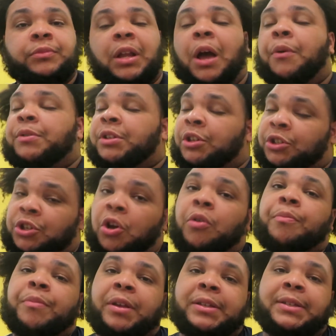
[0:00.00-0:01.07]
That was a
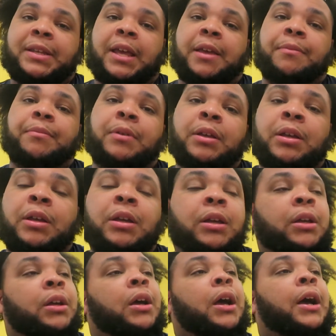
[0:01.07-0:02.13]
dope mixtape.
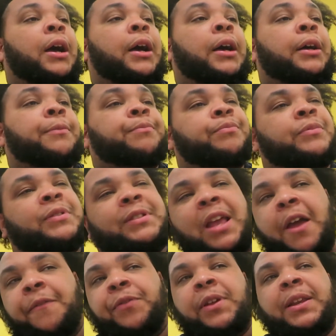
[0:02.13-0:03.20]

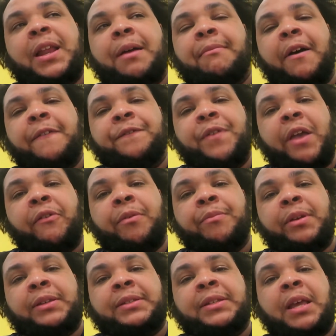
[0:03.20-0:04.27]
Definitely not my favorite
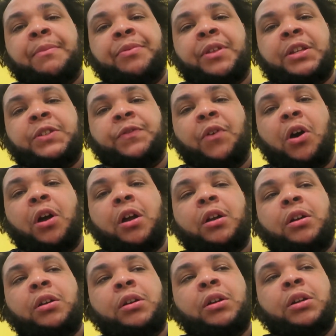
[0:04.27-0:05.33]
mixtape thus
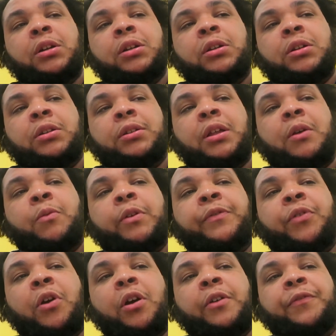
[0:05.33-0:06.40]
far that
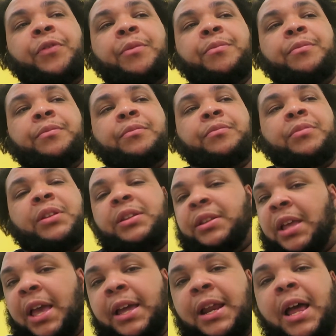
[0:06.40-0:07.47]
we've heard from
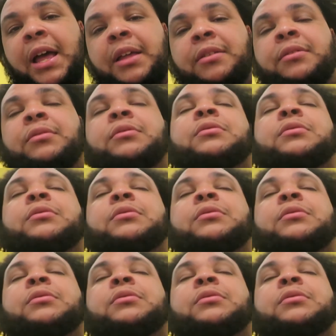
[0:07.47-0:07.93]
K-Dot.